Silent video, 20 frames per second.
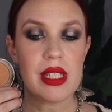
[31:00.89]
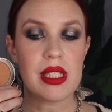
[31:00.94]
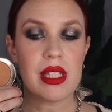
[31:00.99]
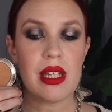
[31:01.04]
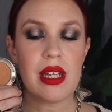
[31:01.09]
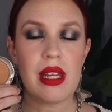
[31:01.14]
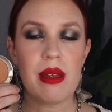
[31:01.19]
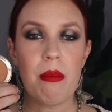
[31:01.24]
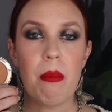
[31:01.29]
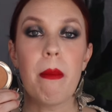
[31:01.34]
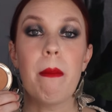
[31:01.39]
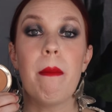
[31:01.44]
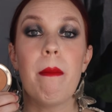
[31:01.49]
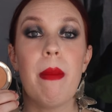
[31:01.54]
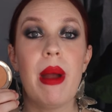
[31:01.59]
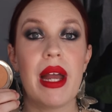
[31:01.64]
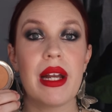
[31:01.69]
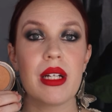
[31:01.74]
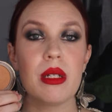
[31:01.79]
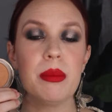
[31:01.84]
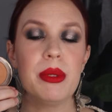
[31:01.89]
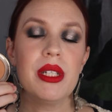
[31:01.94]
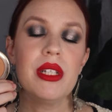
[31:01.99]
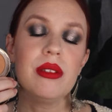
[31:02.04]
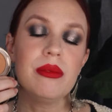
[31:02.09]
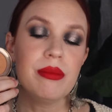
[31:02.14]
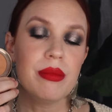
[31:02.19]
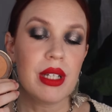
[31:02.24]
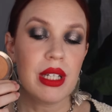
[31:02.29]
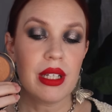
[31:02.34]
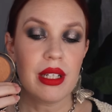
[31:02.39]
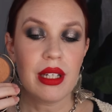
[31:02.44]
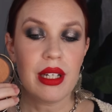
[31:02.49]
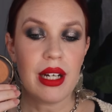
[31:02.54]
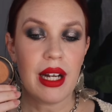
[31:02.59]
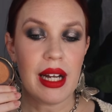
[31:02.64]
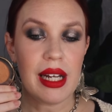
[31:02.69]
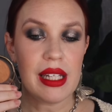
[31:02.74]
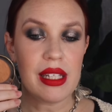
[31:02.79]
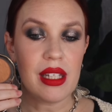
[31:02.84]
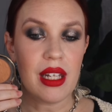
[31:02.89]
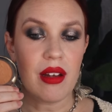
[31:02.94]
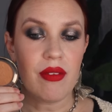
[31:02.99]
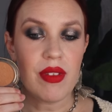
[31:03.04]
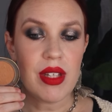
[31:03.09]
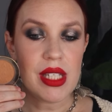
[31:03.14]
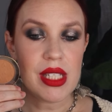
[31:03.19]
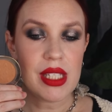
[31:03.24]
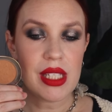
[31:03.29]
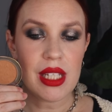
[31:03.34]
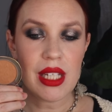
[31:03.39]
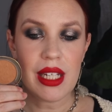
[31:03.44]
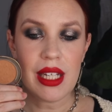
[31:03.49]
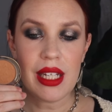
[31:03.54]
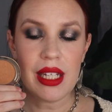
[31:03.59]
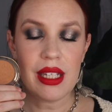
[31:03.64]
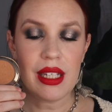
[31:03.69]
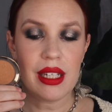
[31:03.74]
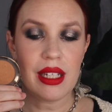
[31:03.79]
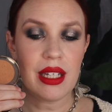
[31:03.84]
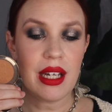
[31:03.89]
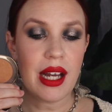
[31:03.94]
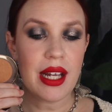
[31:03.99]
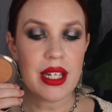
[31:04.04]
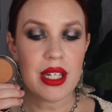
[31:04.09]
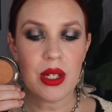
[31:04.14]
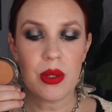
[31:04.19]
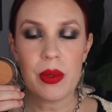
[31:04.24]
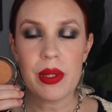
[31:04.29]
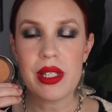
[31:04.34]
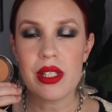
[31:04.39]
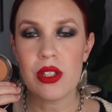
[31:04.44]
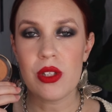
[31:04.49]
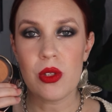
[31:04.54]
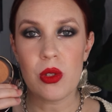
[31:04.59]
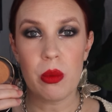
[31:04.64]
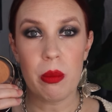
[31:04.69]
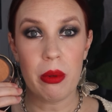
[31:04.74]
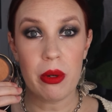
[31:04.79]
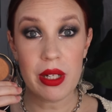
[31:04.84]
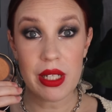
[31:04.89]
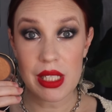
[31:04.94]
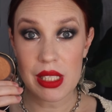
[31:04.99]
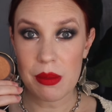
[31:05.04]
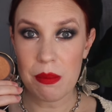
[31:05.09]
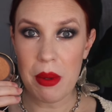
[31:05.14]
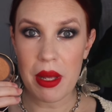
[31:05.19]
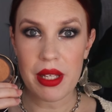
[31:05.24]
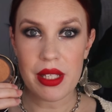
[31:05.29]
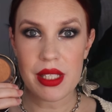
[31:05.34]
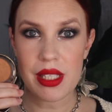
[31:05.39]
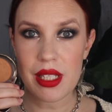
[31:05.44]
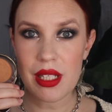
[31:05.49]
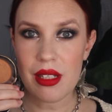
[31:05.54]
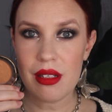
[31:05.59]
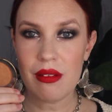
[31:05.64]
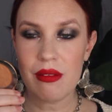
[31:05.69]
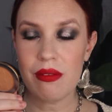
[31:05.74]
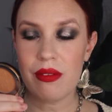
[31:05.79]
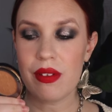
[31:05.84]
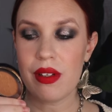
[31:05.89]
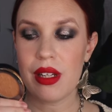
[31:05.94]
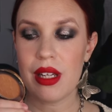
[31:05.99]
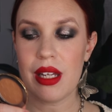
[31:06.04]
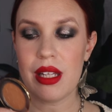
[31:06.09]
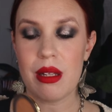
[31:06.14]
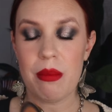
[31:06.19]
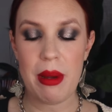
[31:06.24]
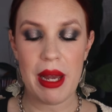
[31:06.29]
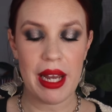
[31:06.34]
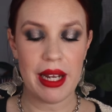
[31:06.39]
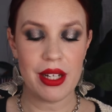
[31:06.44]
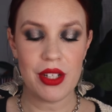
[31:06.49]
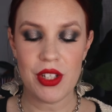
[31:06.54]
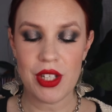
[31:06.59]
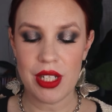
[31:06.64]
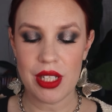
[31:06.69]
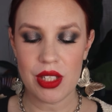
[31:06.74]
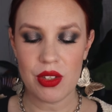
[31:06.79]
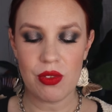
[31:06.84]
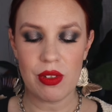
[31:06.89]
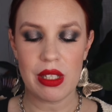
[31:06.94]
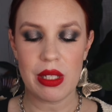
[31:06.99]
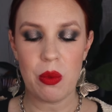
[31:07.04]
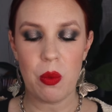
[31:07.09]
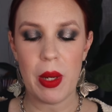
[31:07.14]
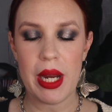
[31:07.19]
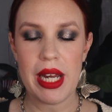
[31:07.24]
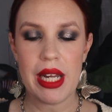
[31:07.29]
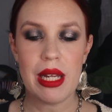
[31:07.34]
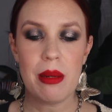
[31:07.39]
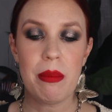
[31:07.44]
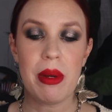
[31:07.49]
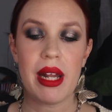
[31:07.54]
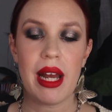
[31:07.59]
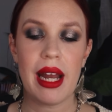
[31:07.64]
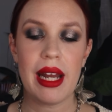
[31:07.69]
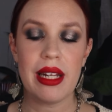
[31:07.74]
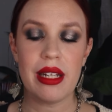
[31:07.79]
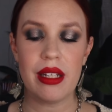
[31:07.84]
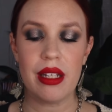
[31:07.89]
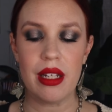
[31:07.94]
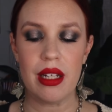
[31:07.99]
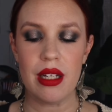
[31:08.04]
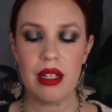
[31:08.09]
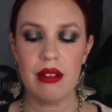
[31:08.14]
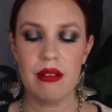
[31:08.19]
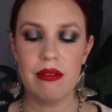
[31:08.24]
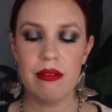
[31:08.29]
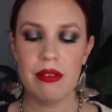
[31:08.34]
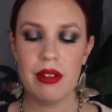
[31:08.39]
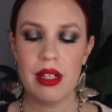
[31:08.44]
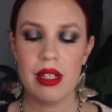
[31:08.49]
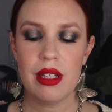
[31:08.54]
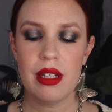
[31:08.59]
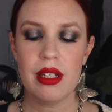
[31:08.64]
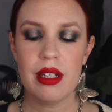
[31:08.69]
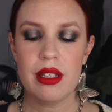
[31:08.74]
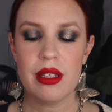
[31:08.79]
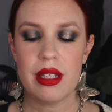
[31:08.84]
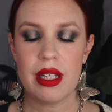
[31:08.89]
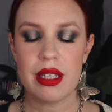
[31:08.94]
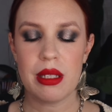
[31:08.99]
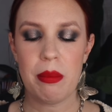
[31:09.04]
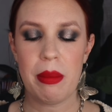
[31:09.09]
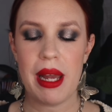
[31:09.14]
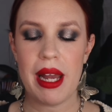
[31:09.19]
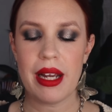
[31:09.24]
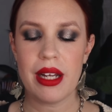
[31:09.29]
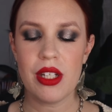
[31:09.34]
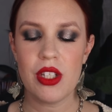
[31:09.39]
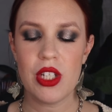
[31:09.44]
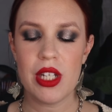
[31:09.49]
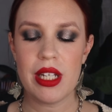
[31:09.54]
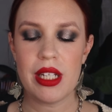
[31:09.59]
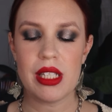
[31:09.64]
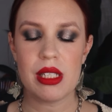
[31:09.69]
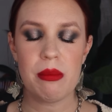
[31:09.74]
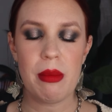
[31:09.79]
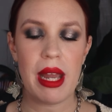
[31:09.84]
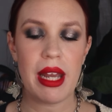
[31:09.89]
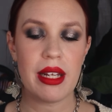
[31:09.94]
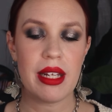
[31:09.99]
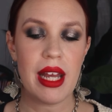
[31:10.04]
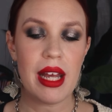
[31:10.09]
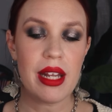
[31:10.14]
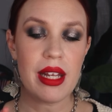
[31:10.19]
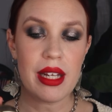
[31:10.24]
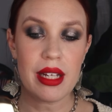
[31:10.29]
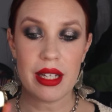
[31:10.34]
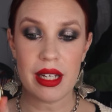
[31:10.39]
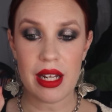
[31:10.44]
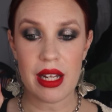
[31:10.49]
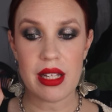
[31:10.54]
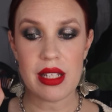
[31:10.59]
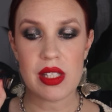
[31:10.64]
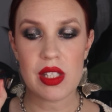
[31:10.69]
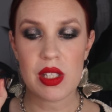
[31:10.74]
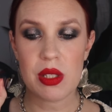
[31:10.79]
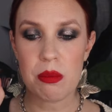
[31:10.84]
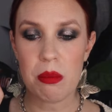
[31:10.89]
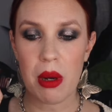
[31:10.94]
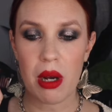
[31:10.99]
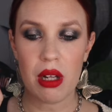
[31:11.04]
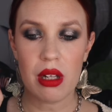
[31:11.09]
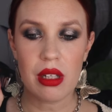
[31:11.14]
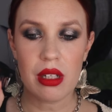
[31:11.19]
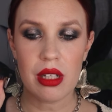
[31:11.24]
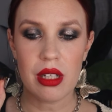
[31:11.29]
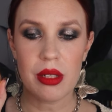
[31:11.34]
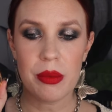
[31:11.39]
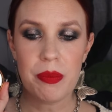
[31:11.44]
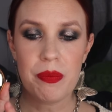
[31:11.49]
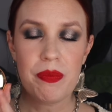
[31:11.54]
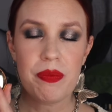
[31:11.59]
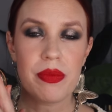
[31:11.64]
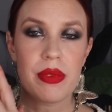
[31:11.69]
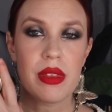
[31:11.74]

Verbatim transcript: is impeccable. I love this thing. I know it's super expensive and the packaging is really weighty, but I love that the packaging is magnetic and it's smaller